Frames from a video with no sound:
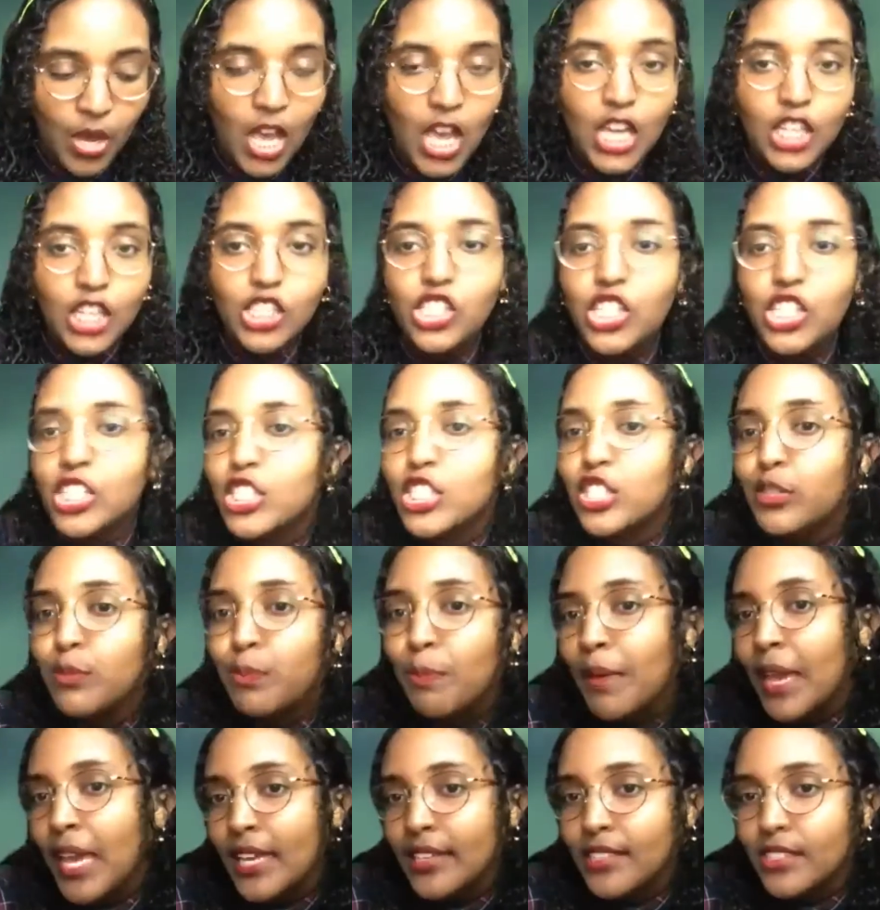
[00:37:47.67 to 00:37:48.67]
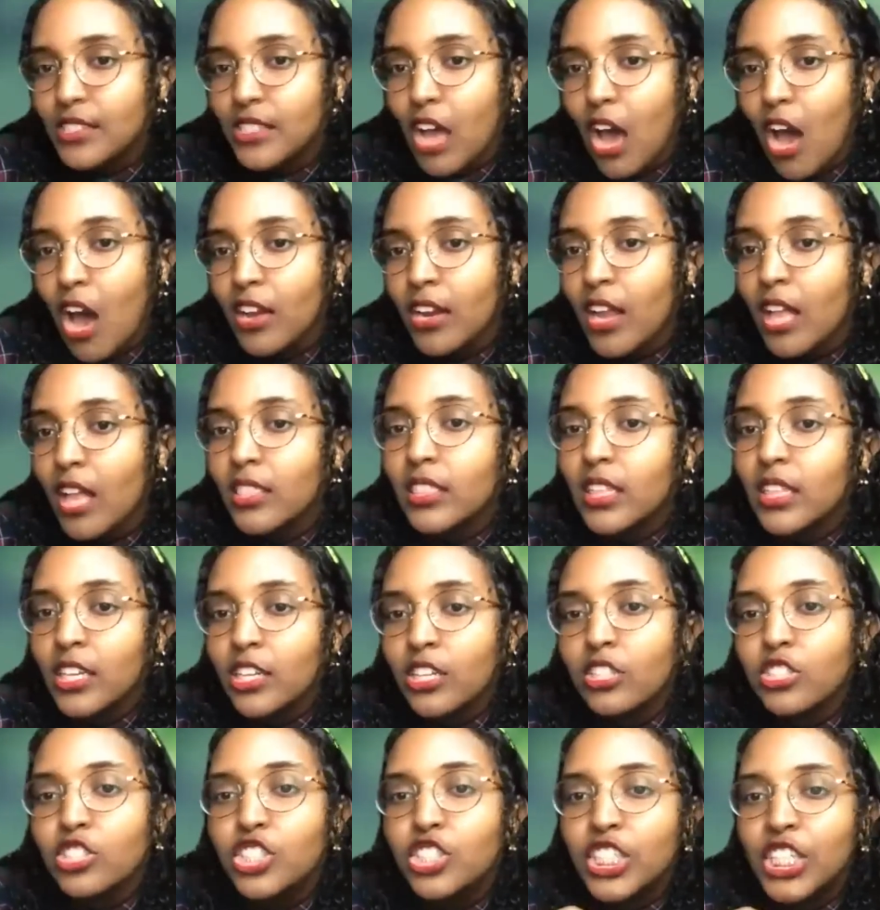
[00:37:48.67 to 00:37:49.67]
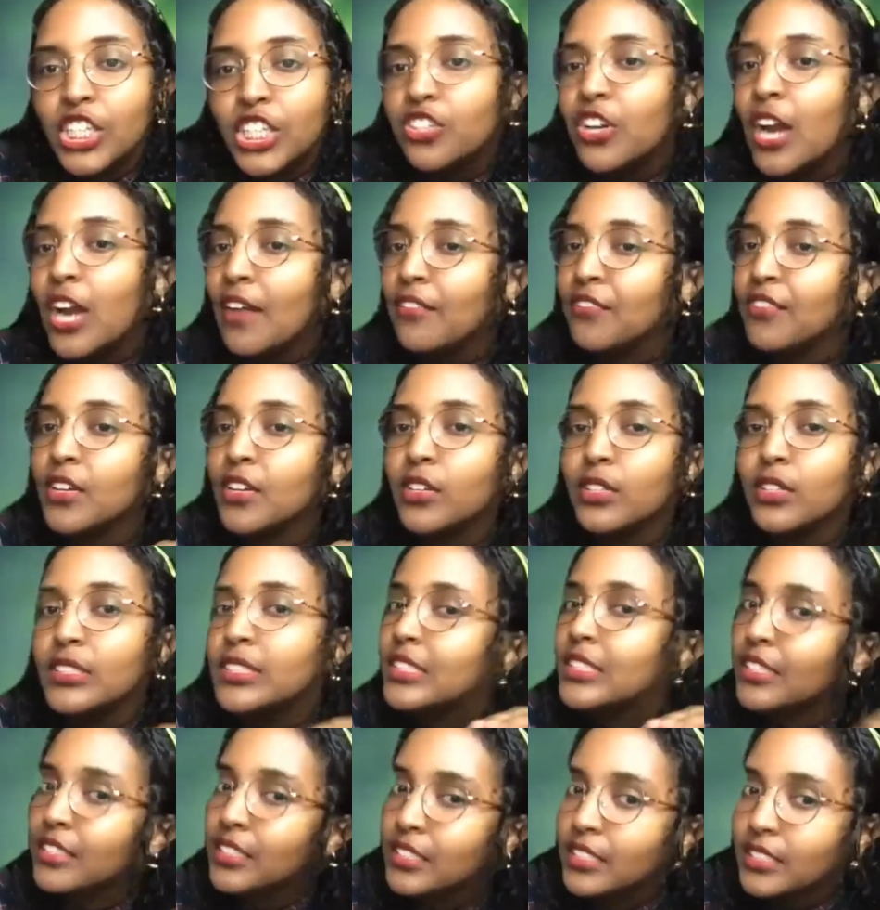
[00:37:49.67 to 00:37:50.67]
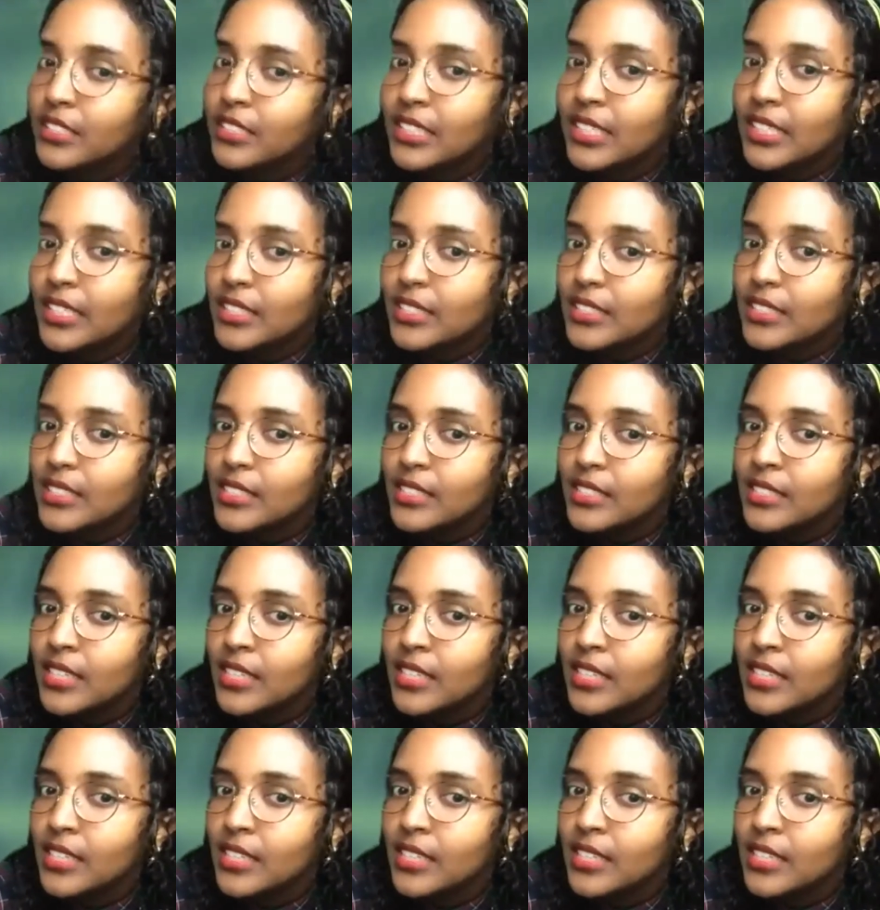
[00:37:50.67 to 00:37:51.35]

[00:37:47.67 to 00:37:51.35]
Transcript: just based on a little geographical distance,